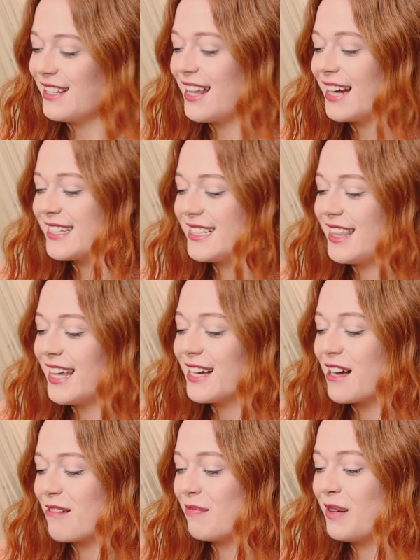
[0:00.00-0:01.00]
Next thing
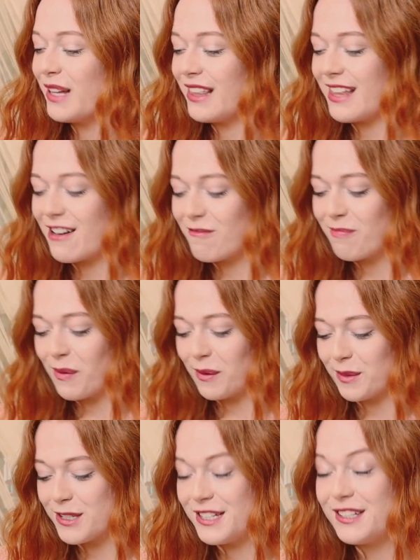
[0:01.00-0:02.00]
up that I've
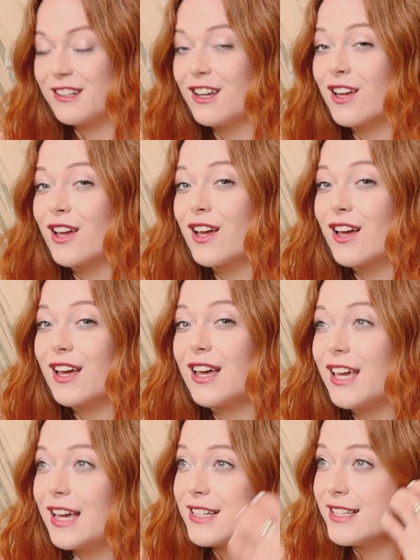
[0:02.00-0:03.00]
bought
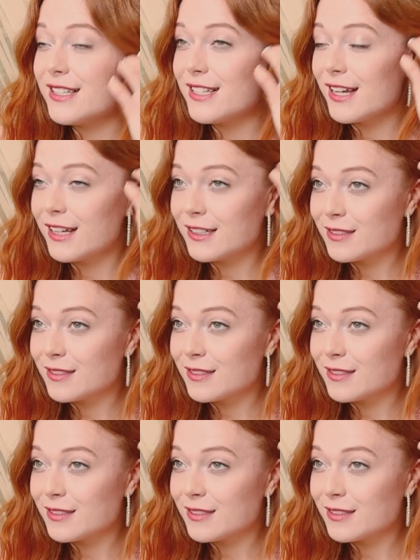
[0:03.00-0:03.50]
is